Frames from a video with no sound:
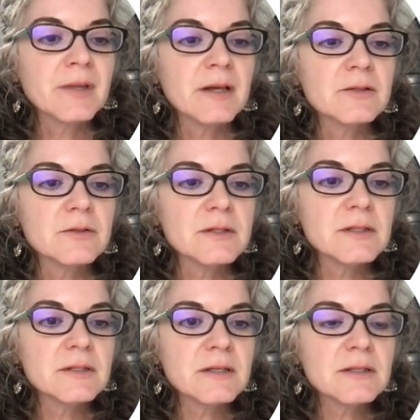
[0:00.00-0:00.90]
So this
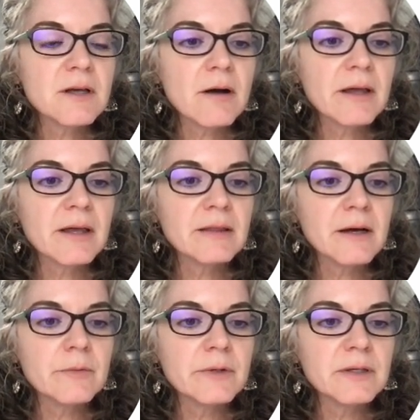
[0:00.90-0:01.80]
is the socket
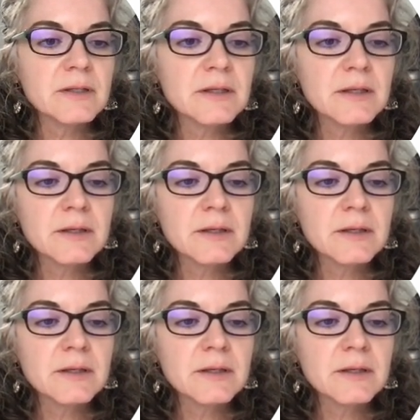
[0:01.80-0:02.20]
that would